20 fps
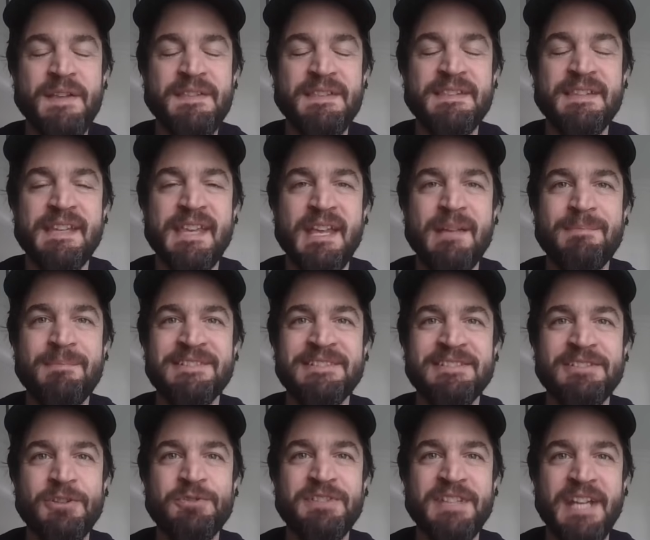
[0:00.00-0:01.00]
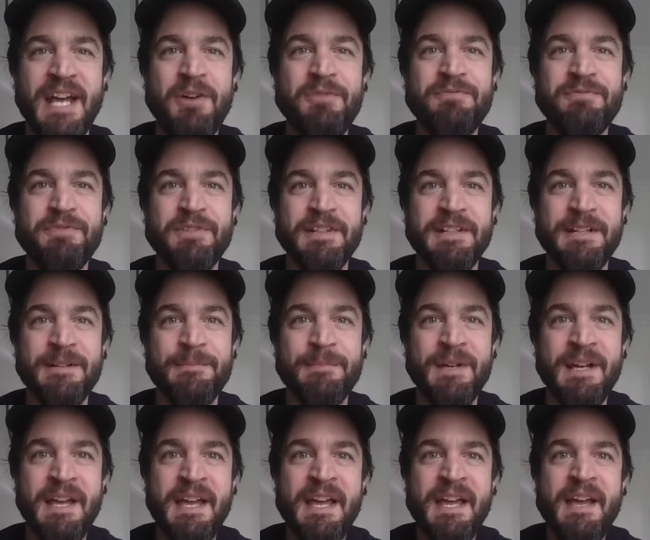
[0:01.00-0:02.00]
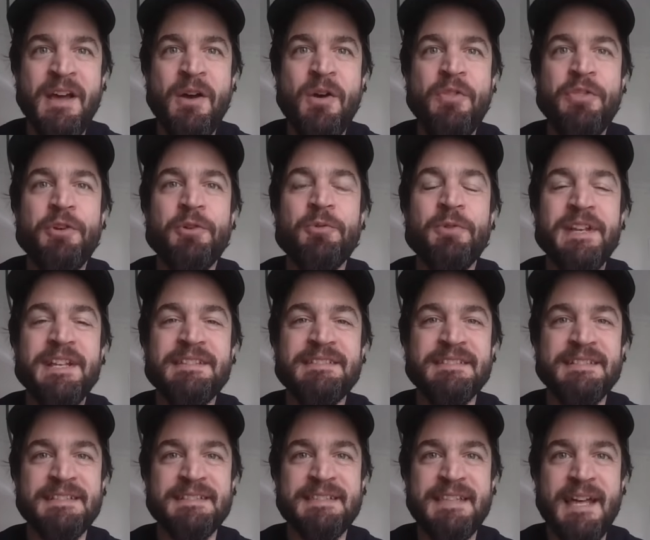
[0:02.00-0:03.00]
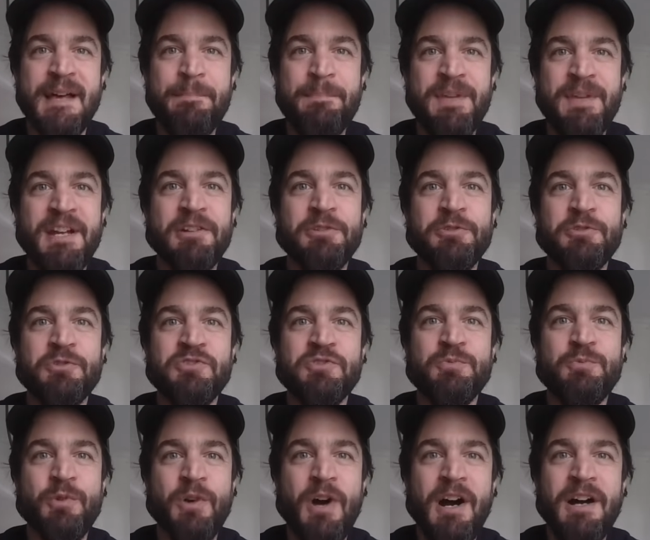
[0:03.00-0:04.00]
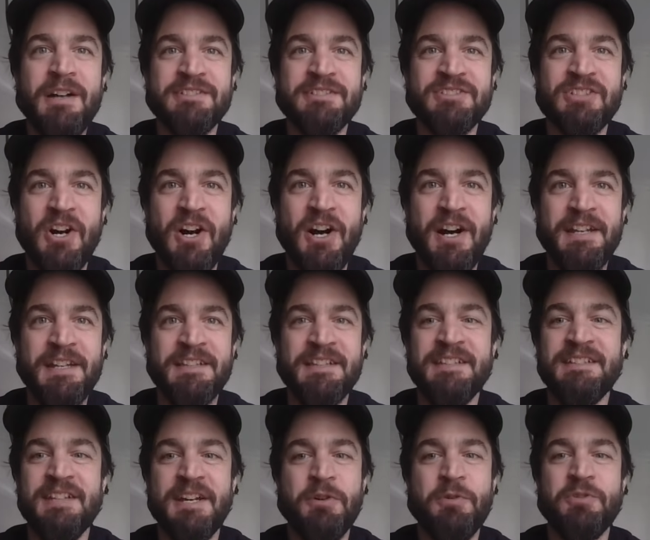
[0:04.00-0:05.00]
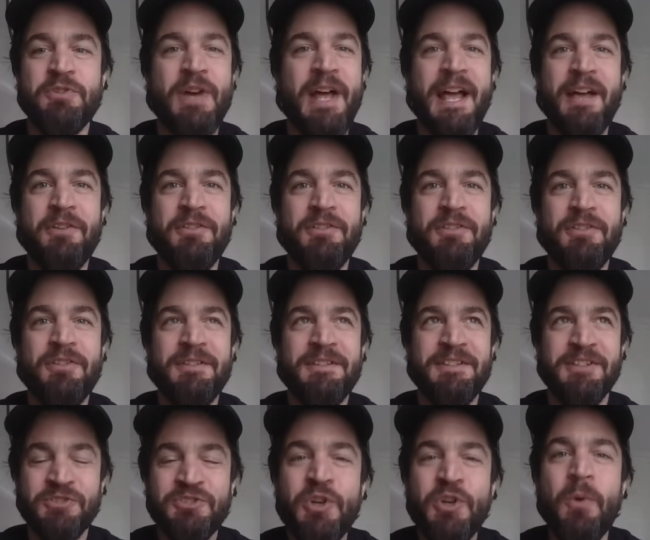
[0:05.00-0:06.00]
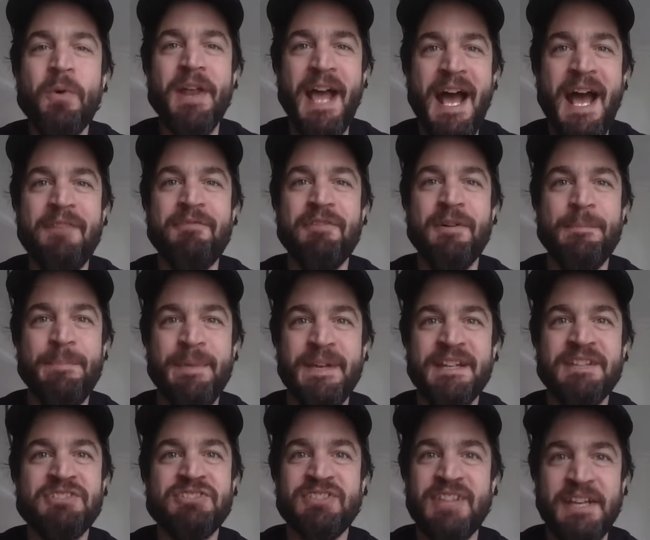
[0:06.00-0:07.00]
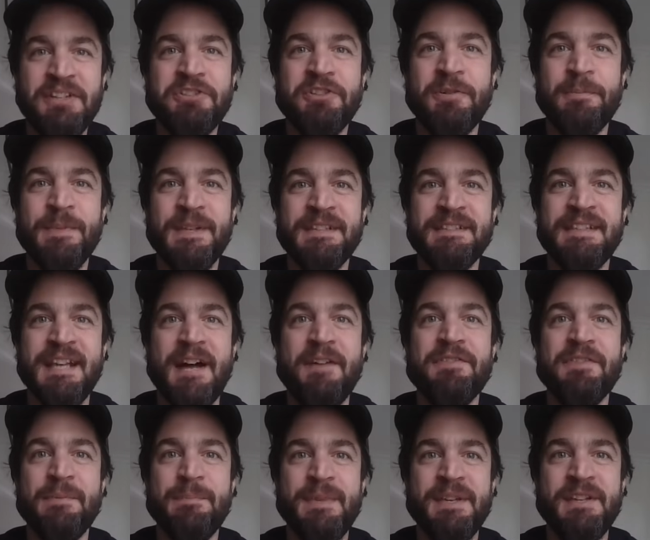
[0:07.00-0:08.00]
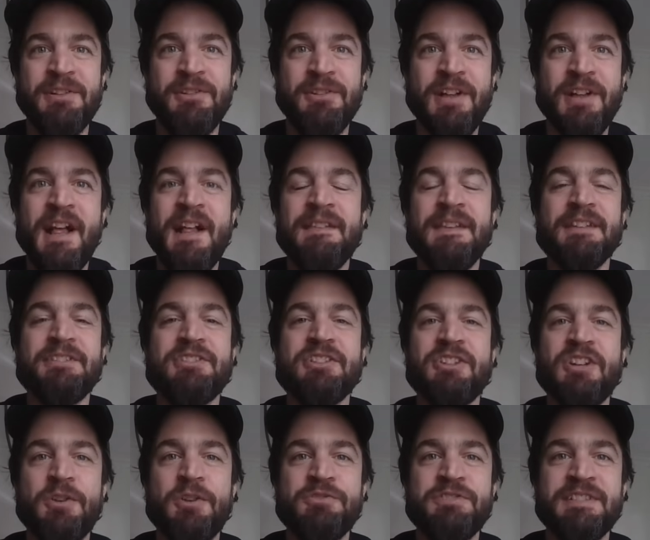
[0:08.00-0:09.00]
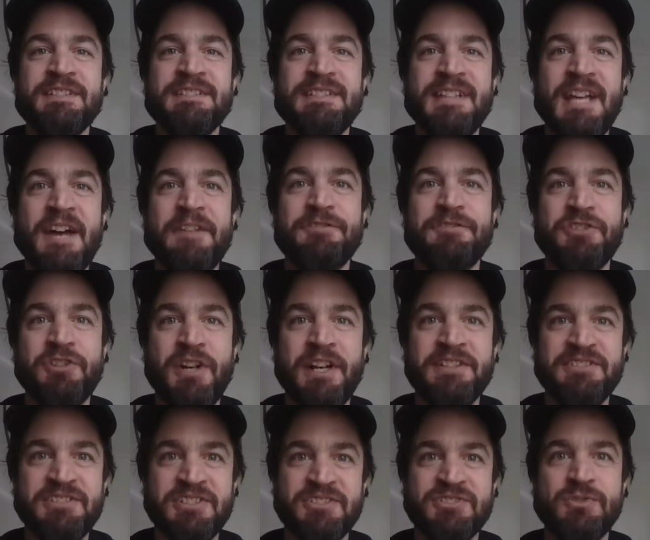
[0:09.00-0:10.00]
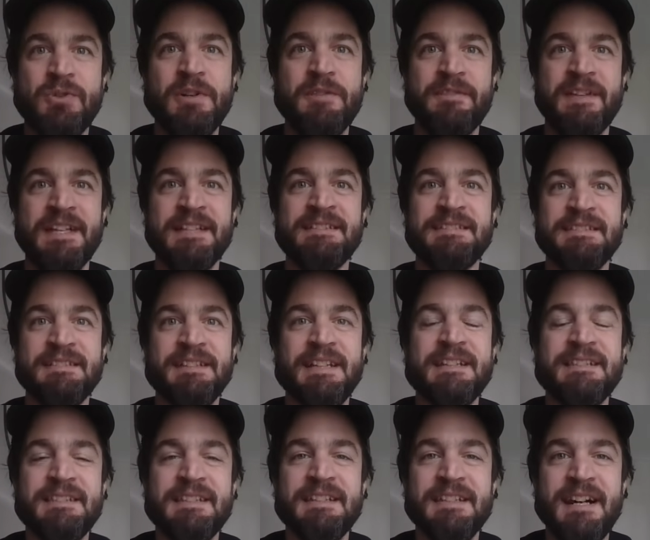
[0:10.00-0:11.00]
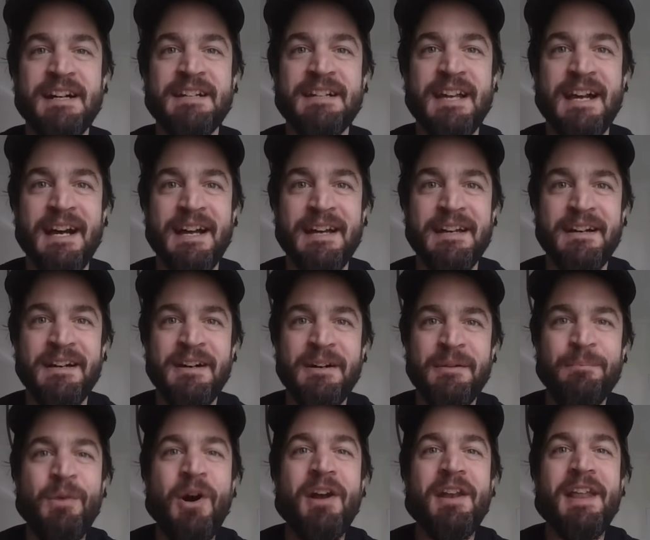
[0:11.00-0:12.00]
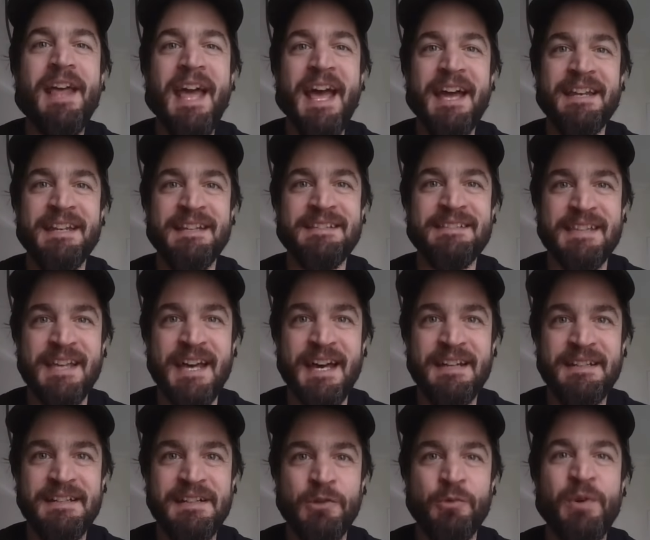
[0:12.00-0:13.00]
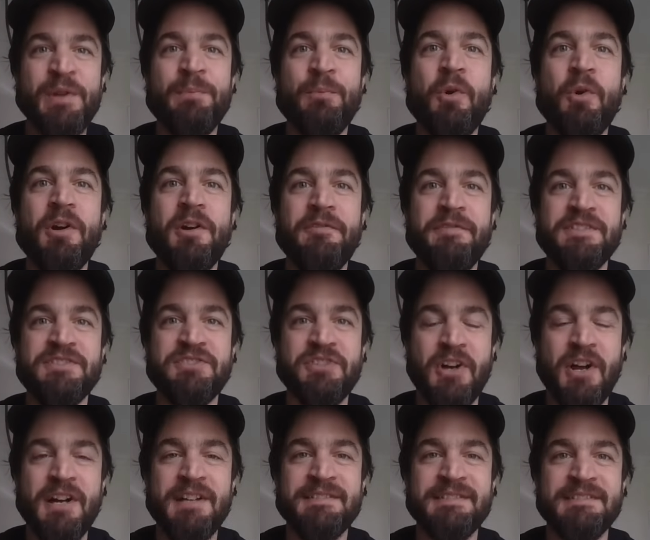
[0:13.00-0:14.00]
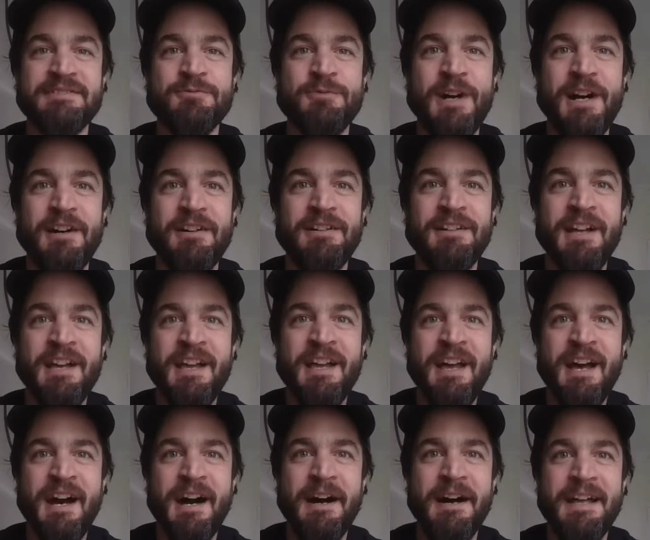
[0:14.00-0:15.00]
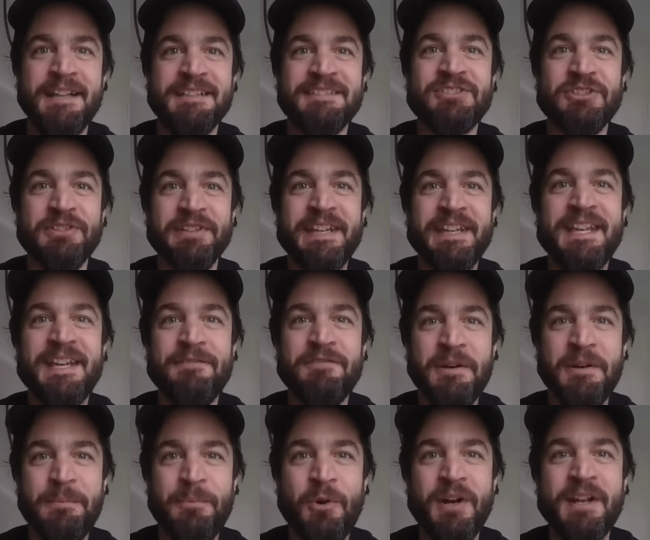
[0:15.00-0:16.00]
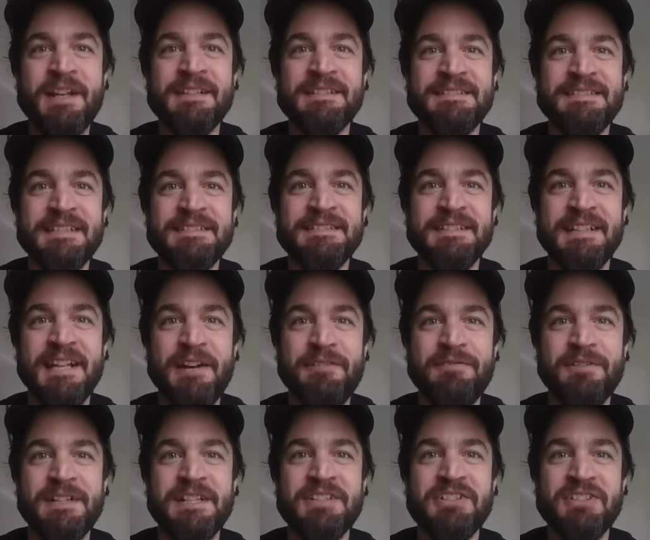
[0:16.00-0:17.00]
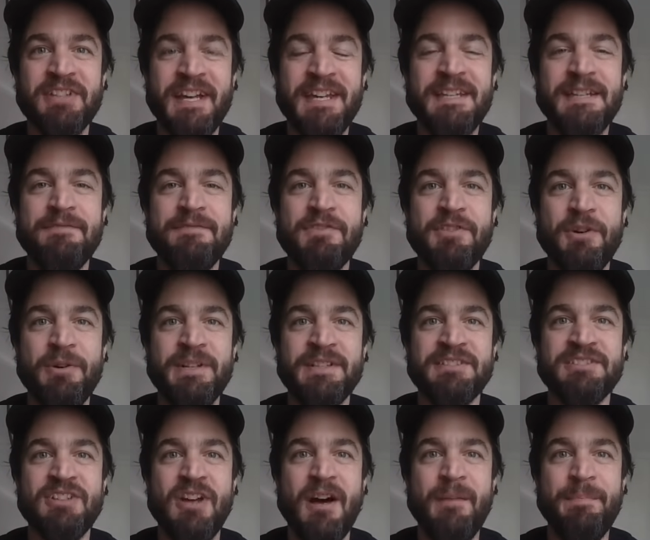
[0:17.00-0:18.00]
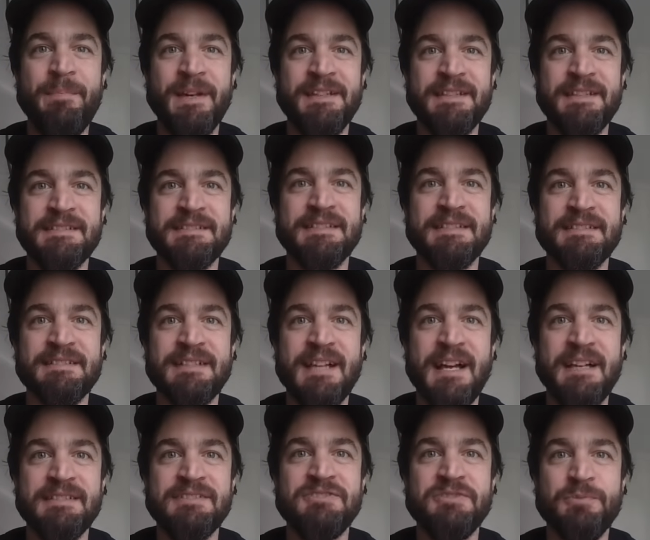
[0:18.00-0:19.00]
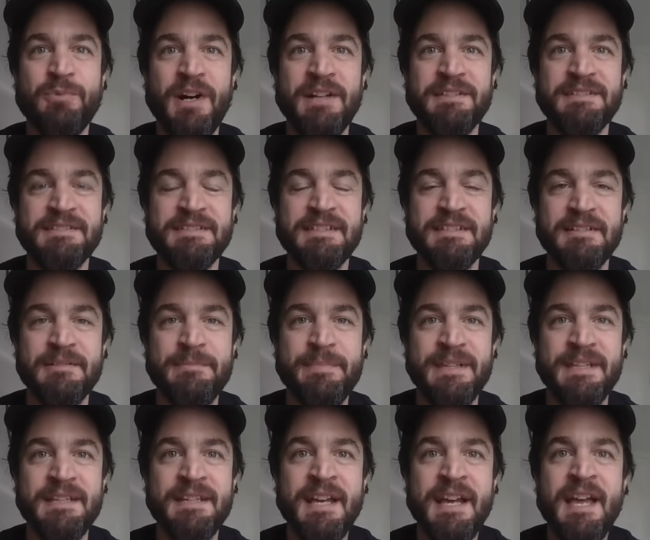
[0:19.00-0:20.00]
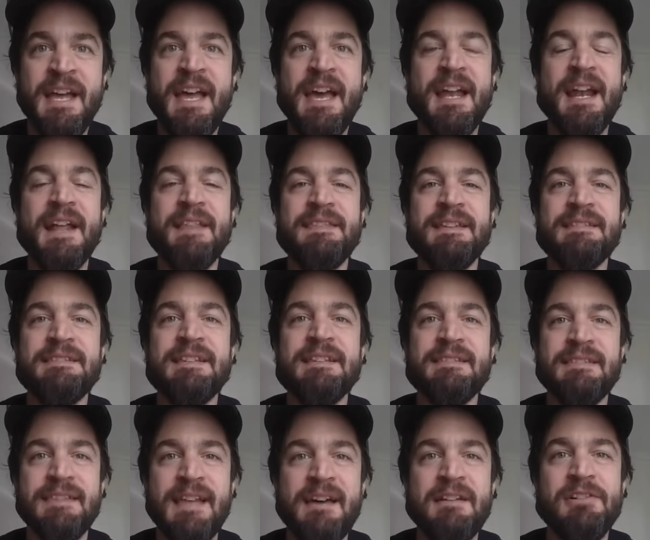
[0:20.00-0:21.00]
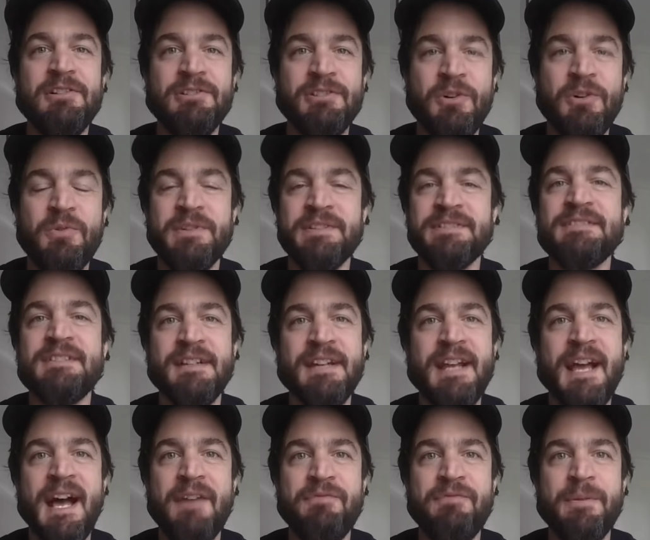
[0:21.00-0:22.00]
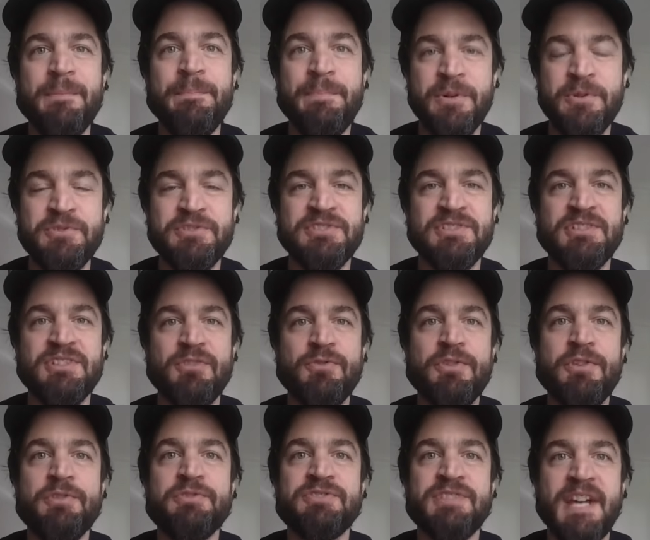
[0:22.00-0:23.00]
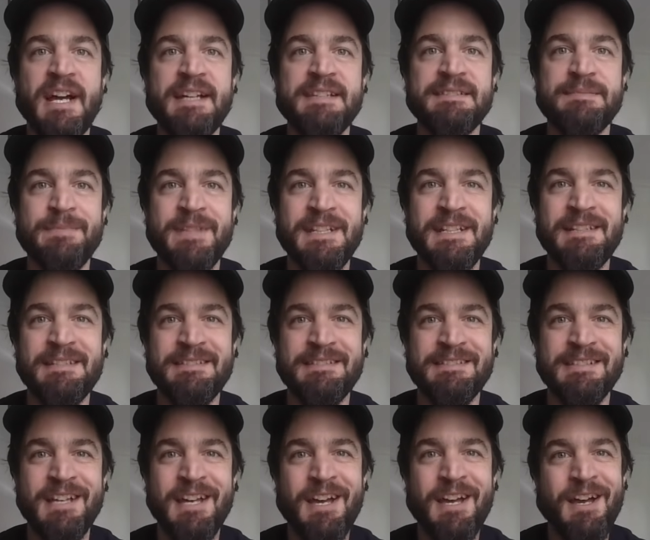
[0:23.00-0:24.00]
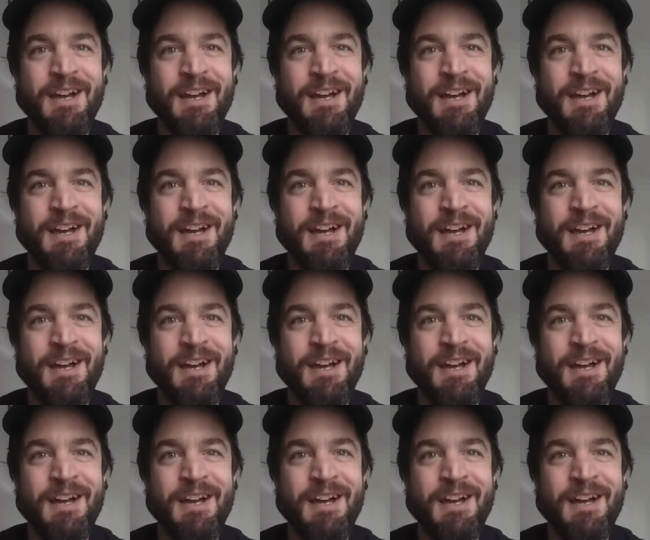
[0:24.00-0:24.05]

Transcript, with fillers: way that the game has slowed down for him, the reason is that Pierre-Luc Dubois is gone and you don't, you don't have a big centerman down the middle that the coaching staff trusts to sort of insulate the young guy. Monahan is that. He'll win more of his draws as well. Uh, and certainly give you a more consistent effort each night, even though his top end isn't as high as Dubois is going to be. And I think that that alone is going to have a boost to those guys' minutes.